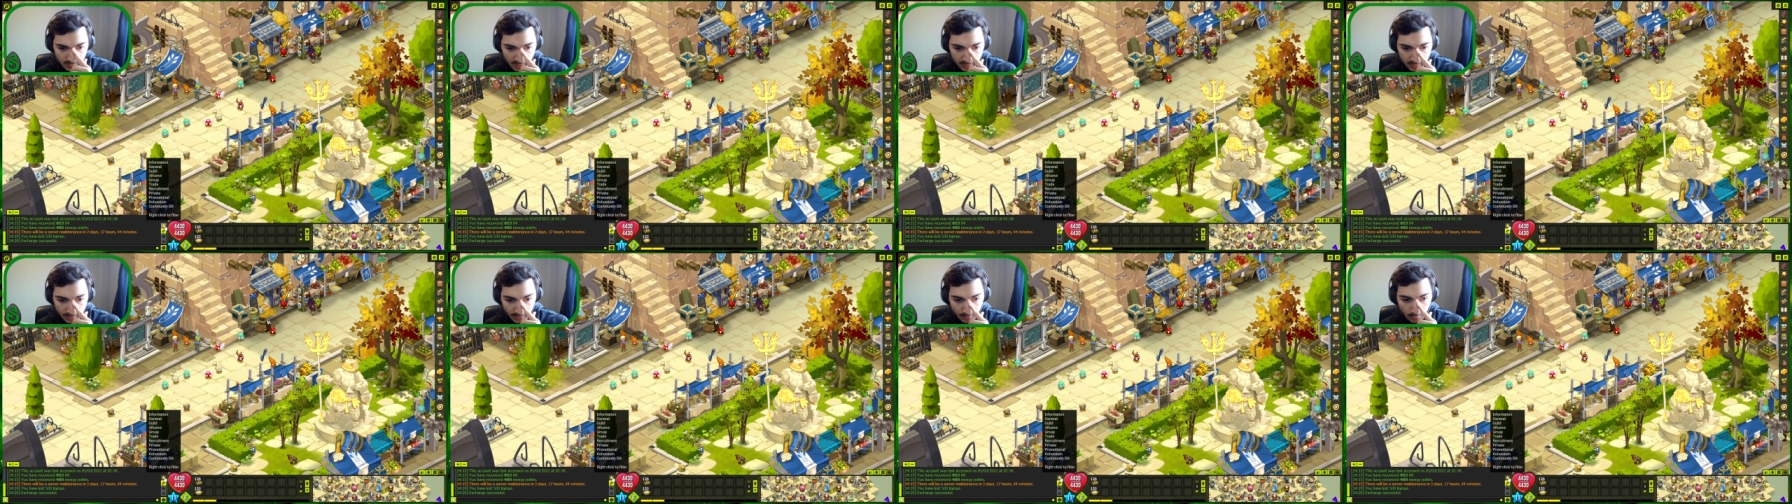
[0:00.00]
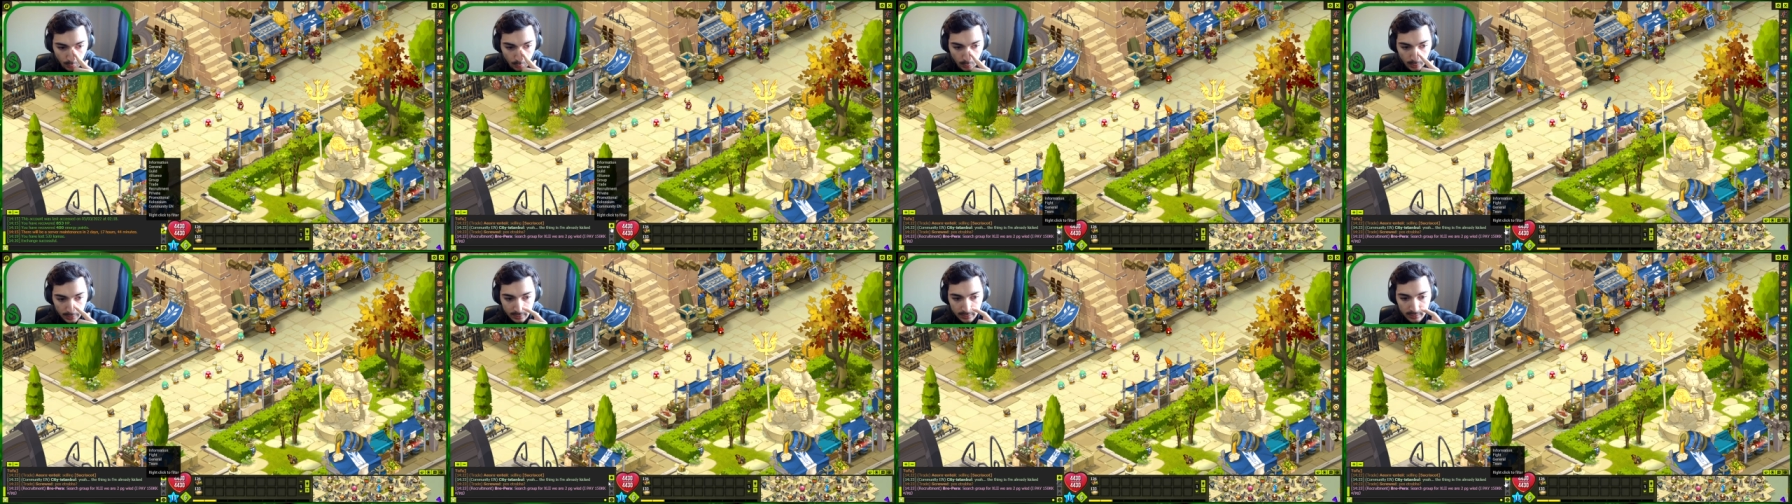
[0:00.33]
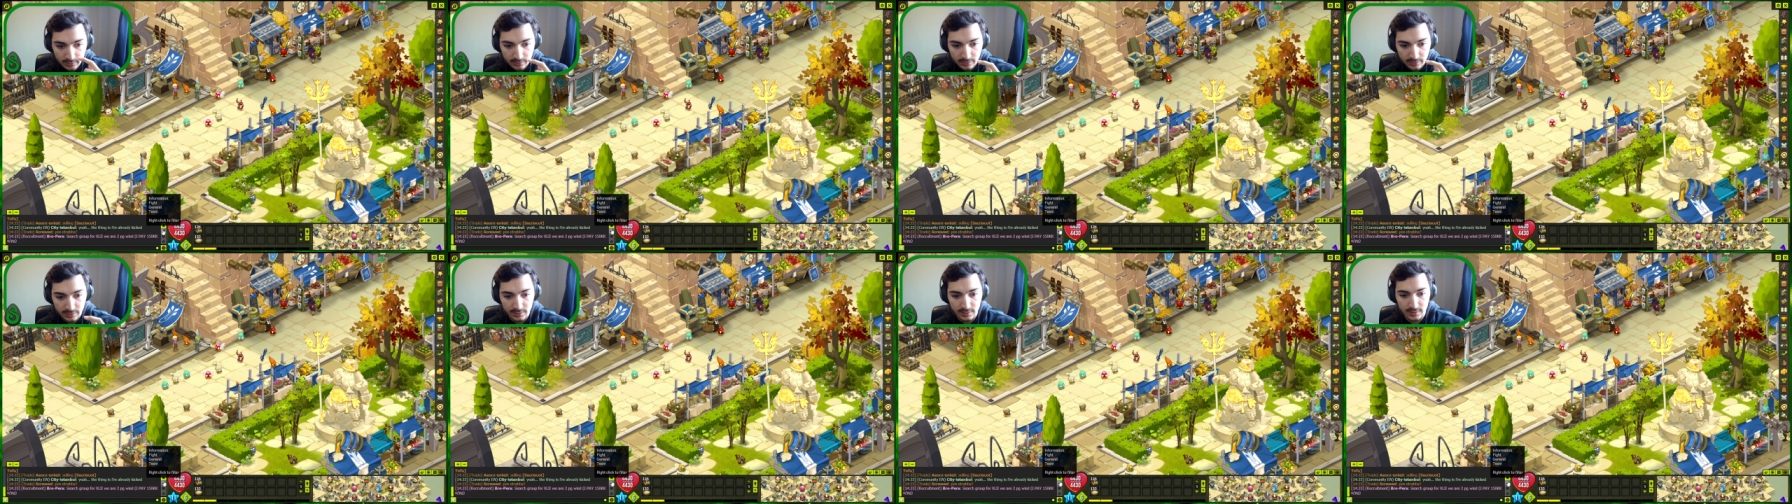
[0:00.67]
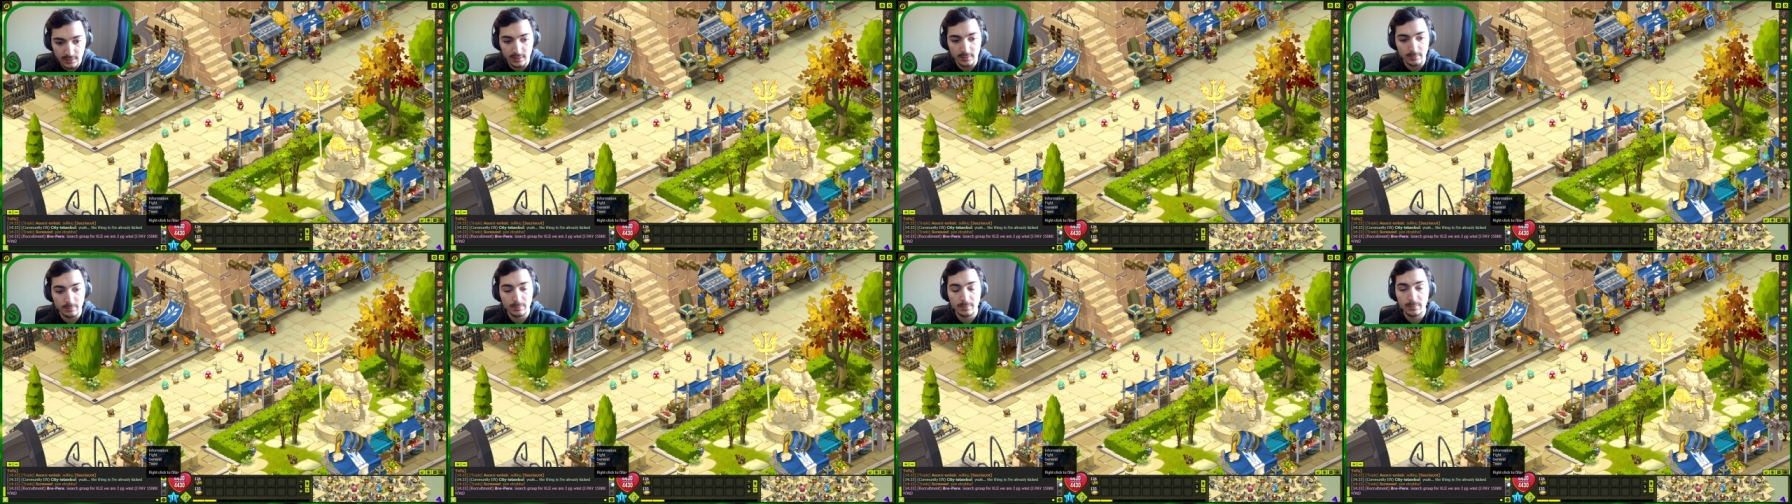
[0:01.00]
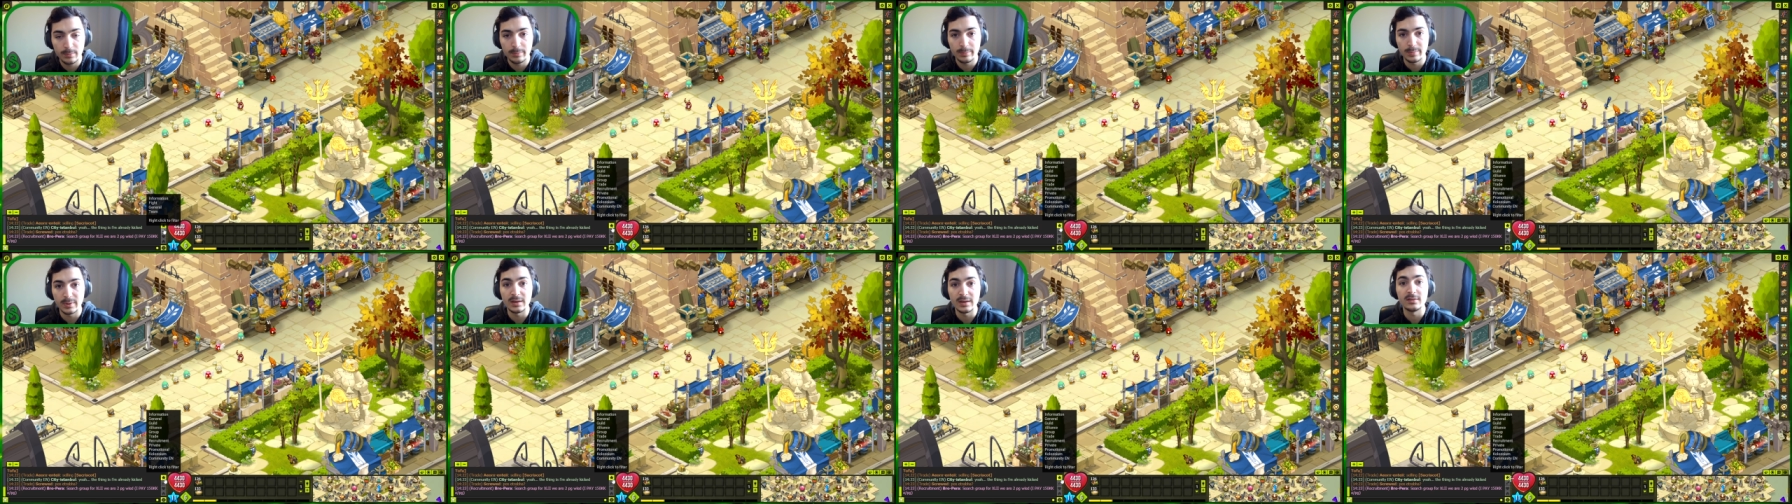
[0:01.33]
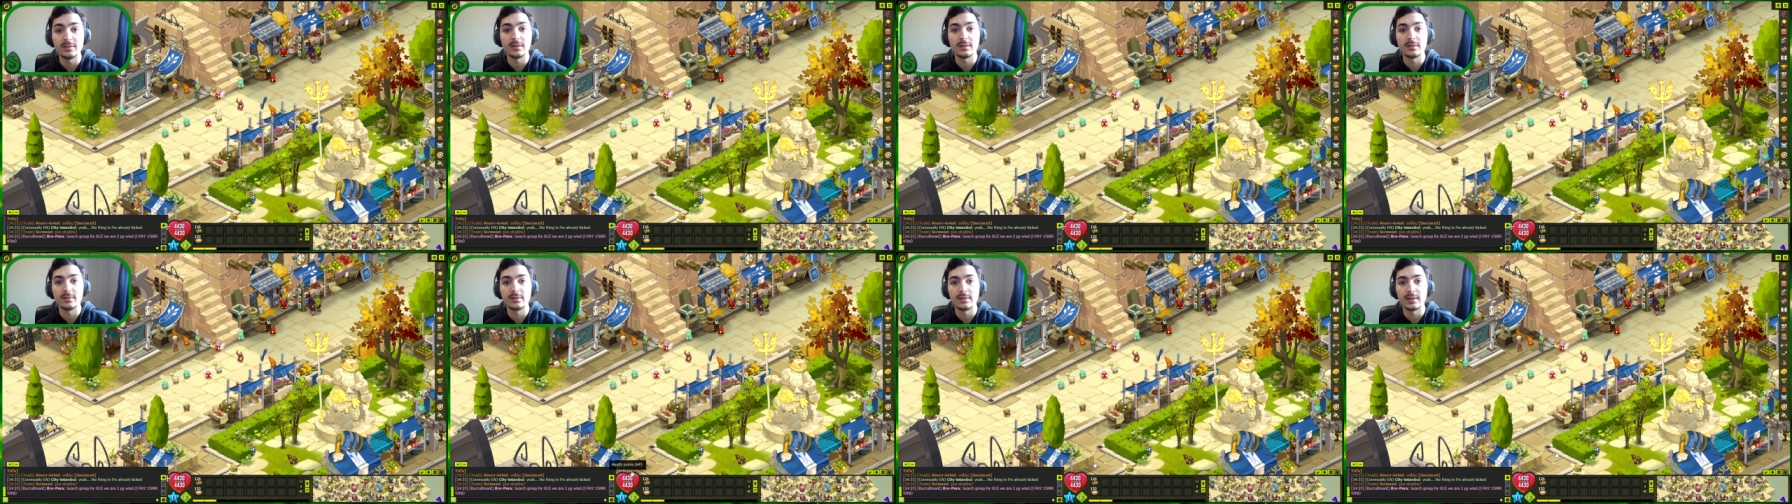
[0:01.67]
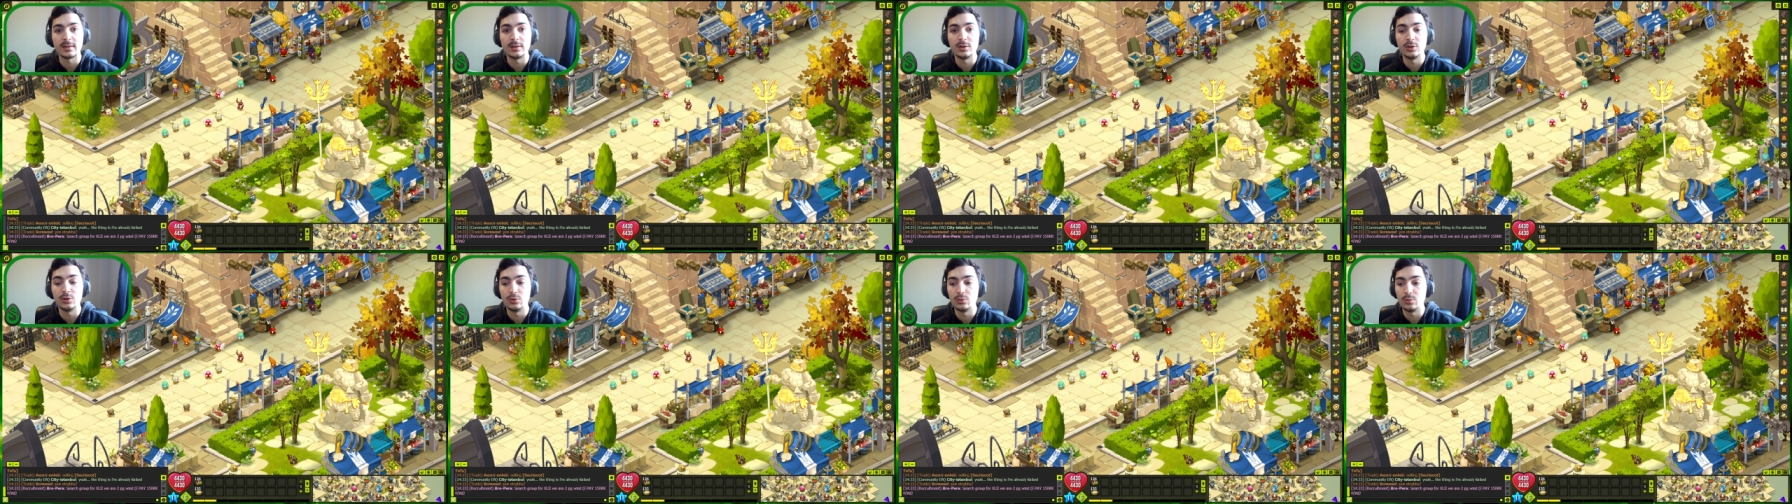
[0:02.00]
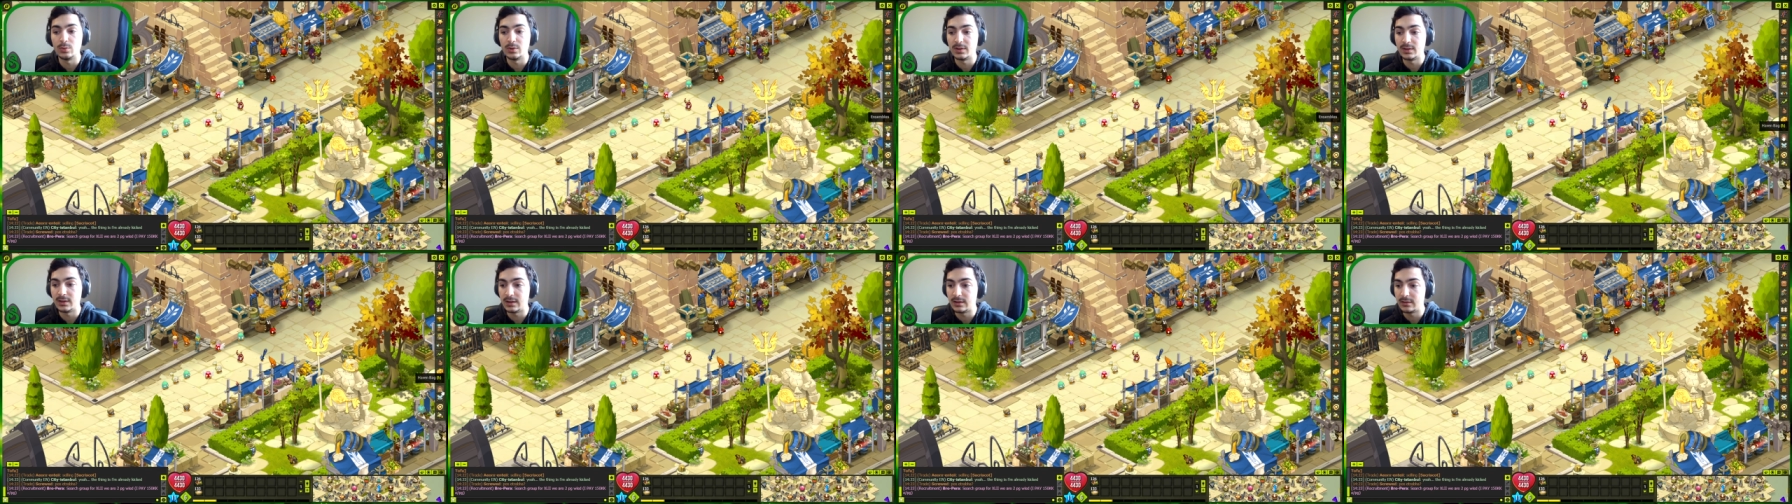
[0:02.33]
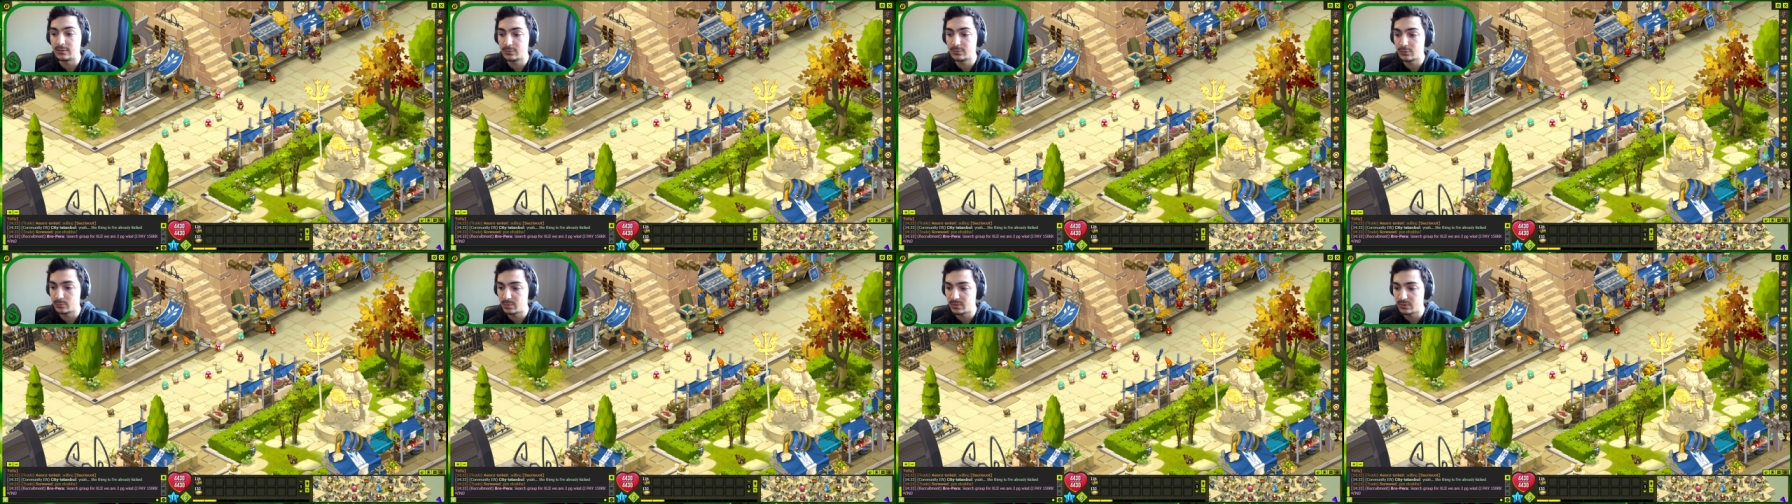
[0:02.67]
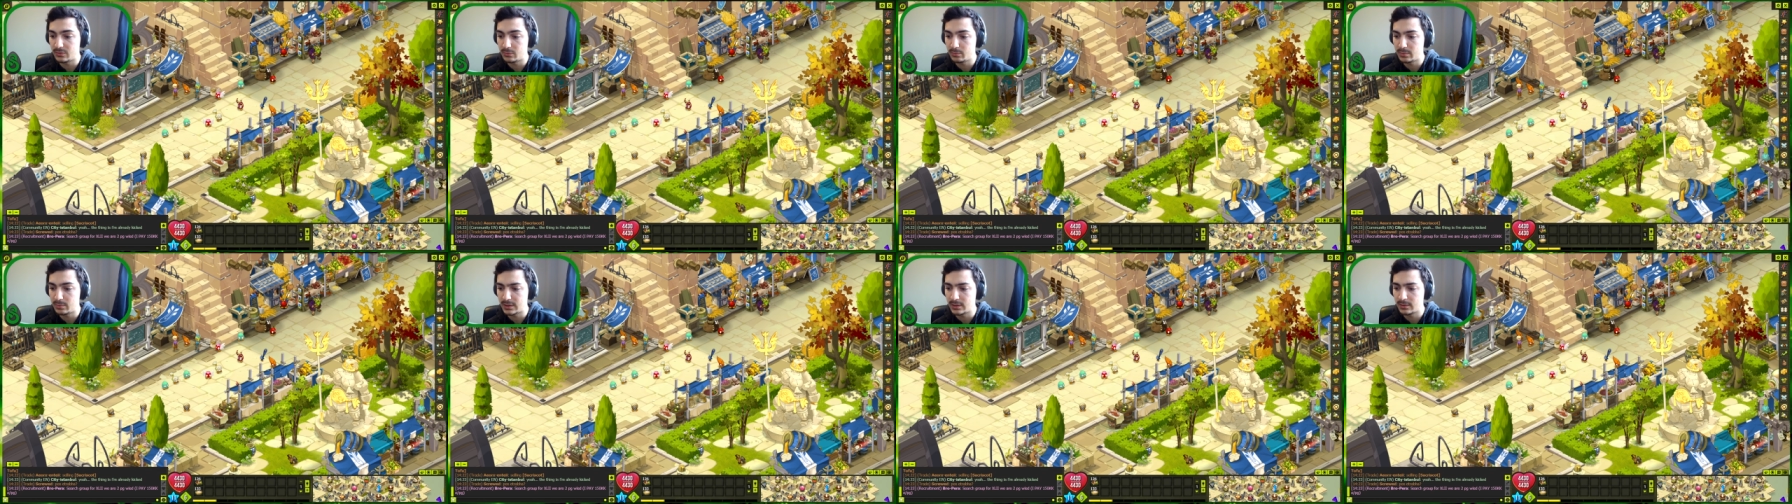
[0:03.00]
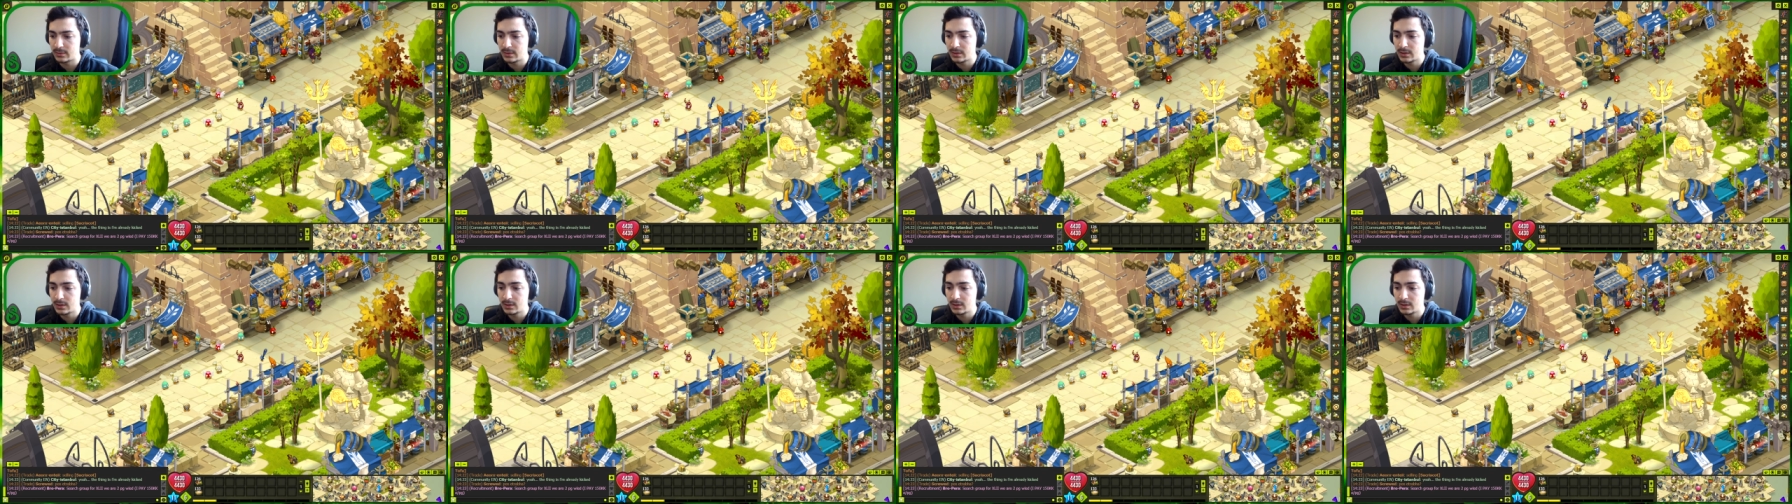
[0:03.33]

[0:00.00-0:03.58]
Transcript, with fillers: Like, what are the basics that you would need for P V P?